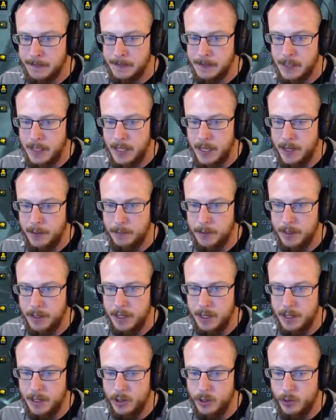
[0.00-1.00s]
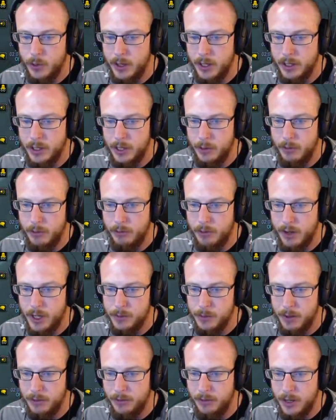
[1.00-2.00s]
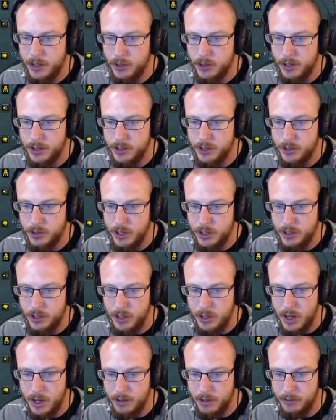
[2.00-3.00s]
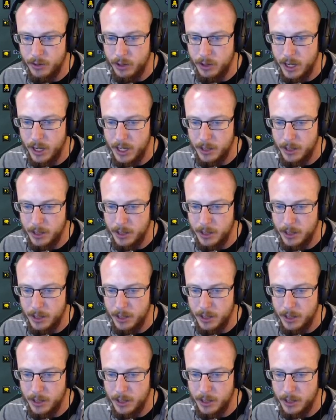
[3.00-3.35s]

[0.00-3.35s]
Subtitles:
Okay, I'm gonna need to quickly refresh my flash concentration, not in a volcanic